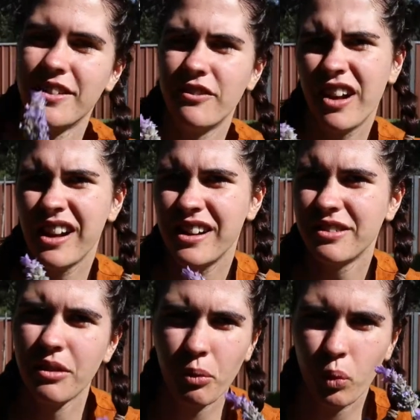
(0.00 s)
Voila.
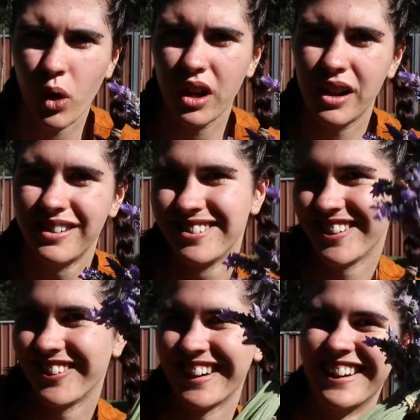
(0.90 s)
Voila.
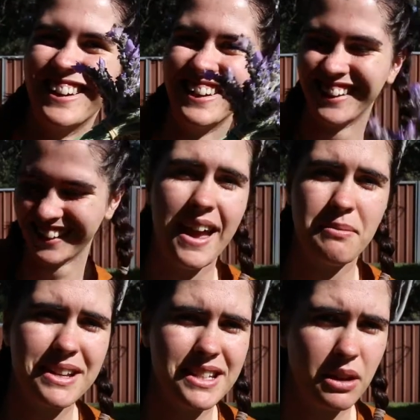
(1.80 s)
There we go.
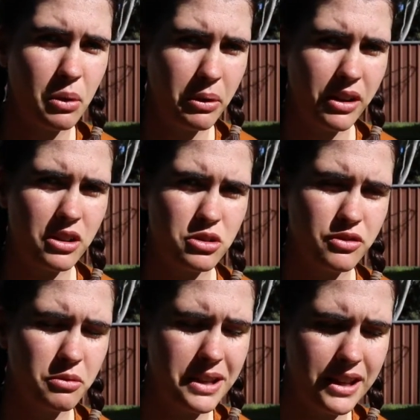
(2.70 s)
And basically what we're going to
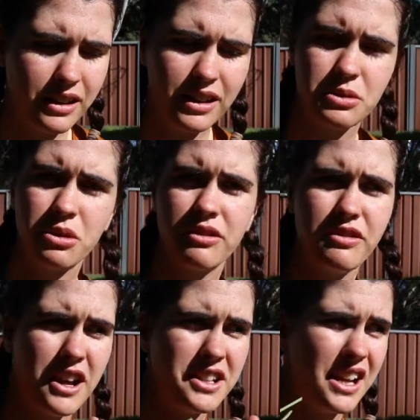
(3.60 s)
do from here is we're going to
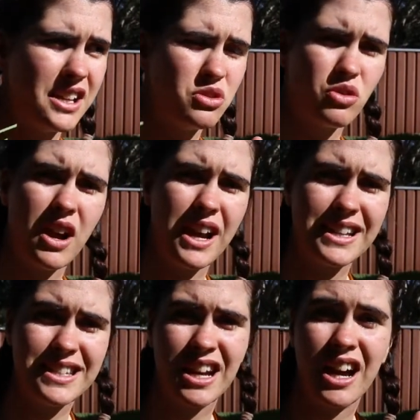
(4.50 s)
find a
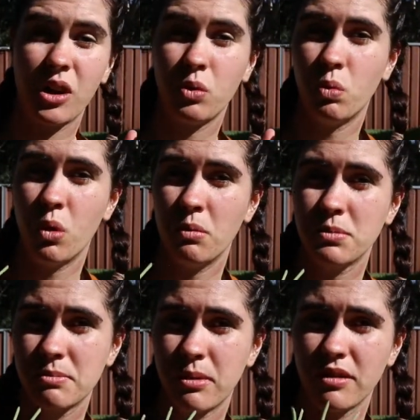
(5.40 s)
dry, dark, warm
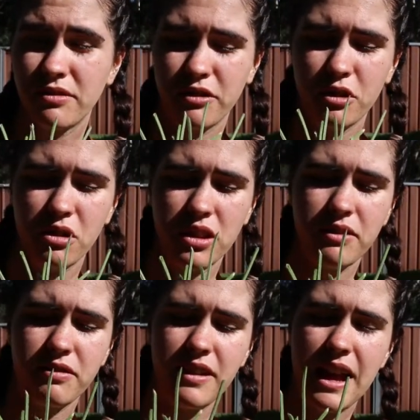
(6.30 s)
spot for
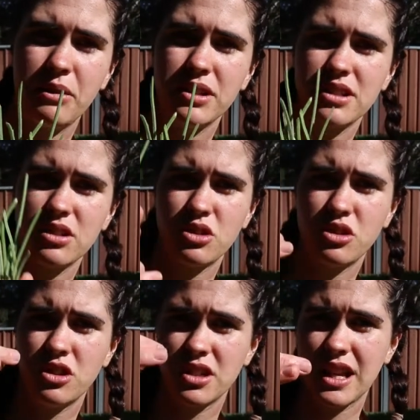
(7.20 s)
the flowers
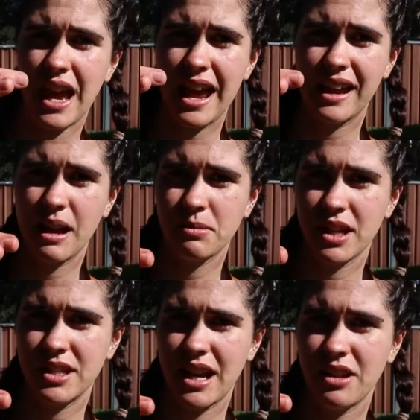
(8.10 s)
to just hang
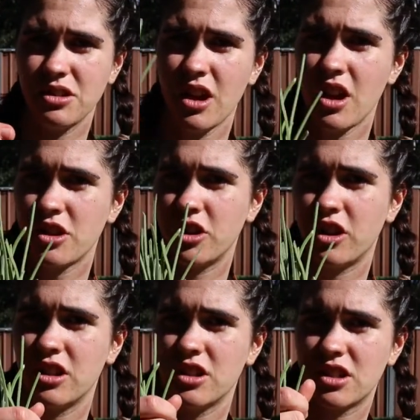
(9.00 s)
upside down. So
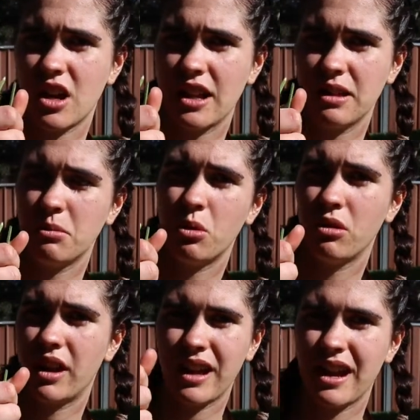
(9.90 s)
you're going to just tie them
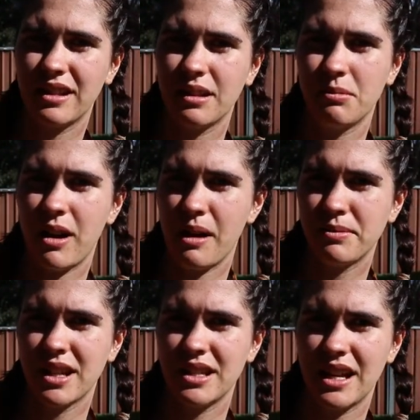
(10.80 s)
or like hang them
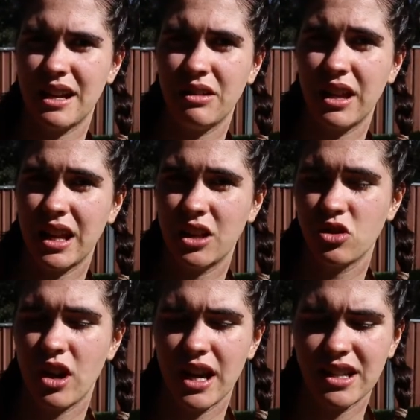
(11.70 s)
upside down in a
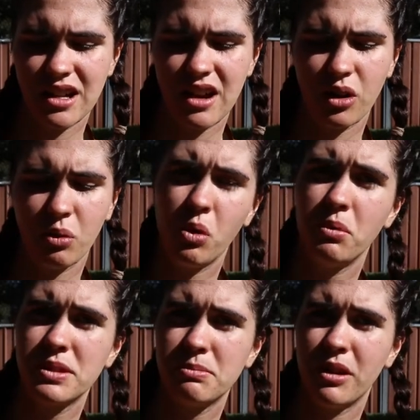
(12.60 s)
dry, dark,
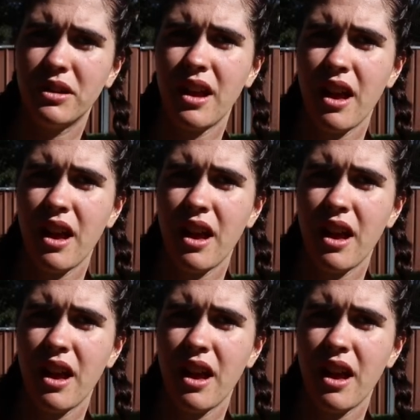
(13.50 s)
warm spot